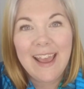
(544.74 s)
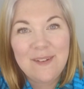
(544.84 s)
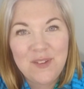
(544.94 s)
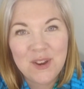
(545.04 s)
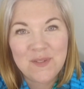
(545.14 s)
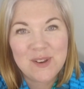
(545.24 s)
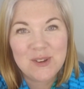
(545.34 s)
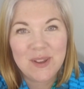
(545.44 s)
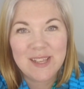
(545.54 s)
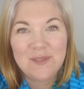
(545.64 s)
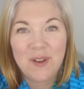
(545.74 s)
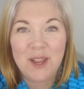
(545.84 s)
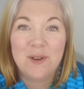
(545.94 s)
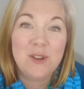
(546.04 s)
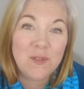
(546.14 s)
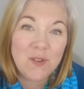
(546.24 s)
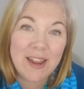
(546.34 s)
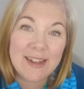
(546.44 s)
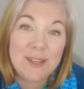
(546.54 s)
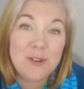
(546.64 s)
If you have enjoyed this video, don't
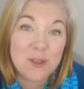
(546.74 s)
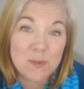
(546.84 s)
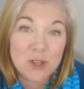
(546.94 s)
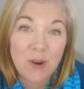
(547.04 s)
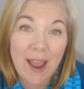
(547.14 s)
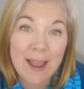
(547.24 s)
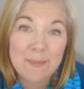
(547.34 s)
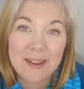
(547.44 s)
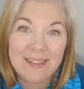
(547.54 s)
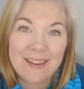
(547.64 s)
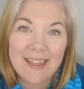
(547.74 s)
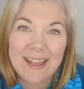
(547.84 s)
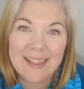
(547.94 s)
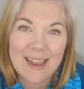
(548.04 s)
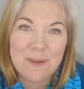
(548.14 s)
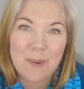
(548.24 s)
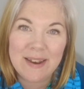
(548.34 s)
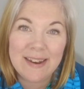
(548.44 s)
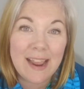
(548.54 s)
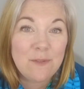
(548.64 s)
forget to subscribe and click that like
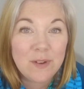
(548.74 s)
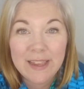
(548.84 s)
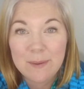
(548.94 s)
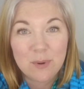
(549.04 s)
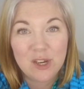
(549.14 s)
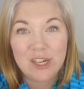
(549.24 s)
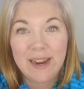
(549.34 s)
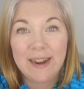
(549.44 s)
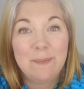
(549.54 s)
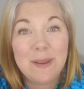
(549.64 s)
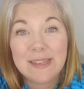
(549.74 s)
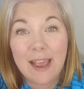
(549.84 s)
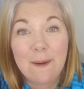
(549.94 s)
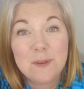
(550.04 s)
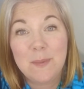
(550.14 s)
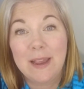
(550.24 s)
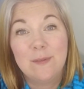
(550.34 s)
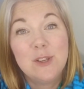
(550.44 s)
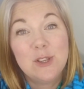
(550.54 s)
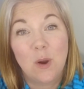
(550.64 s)
button. I really appreciate it because it helps me
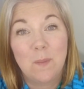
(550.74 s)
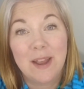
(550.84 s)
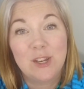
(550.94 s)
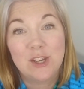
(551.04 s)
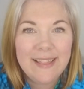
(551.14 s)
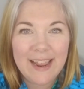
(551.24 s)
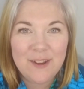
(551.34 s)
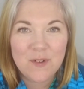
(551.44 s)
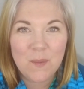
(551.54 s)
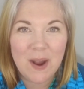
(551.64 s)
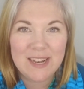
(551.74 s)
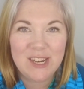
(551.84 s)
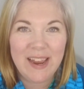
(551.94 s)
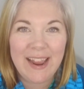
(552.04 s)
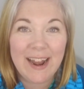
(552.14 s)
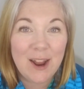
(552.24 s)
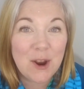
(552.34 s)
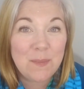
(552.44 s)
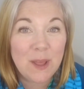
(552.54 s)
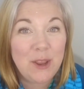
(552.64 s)
out so much. Thank you for watching, and I
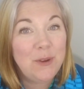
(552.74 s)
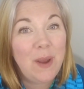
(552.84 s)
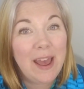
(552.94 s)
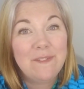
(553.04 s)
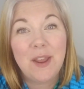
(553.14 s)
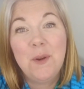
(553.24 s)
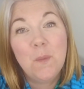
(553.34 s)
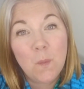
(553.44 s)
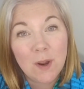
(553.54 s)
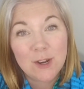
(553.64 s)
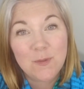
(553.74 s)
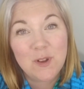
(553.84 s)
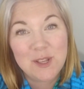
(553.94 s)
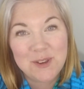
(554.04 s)
hope that you have a wonderful